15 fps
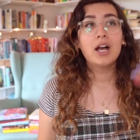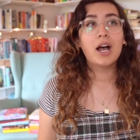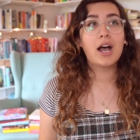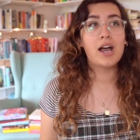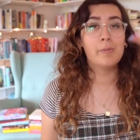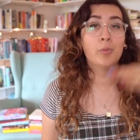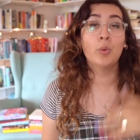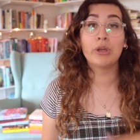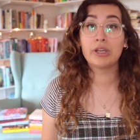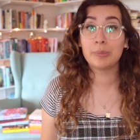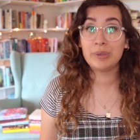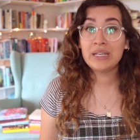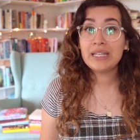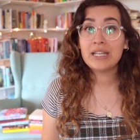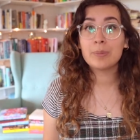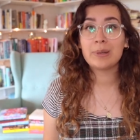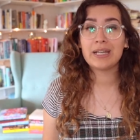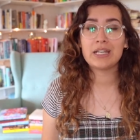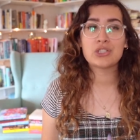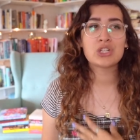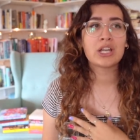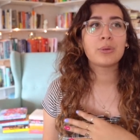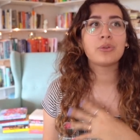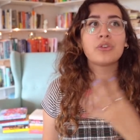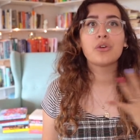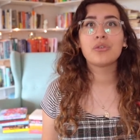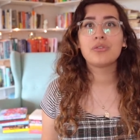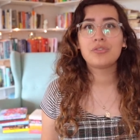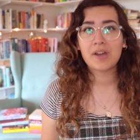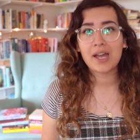um, Wikipedia page, and I was so
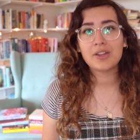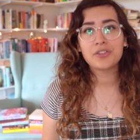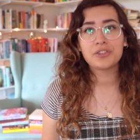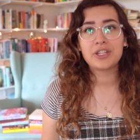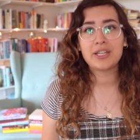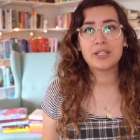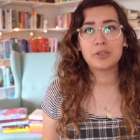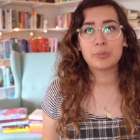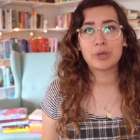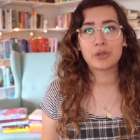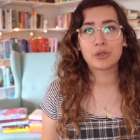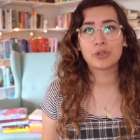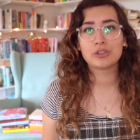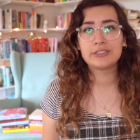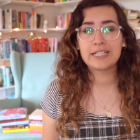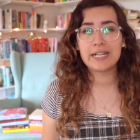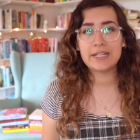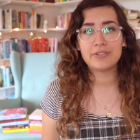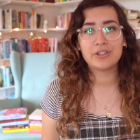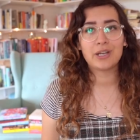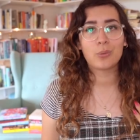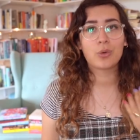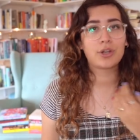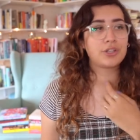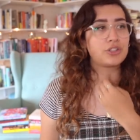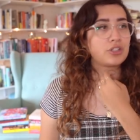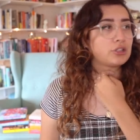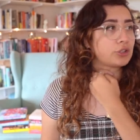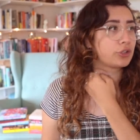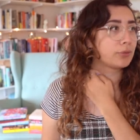fascinated about her life, and I wanted
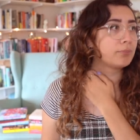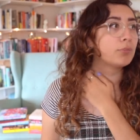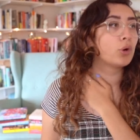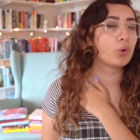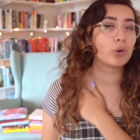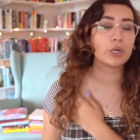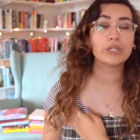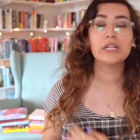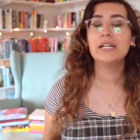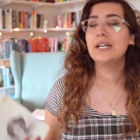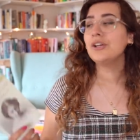to learn more,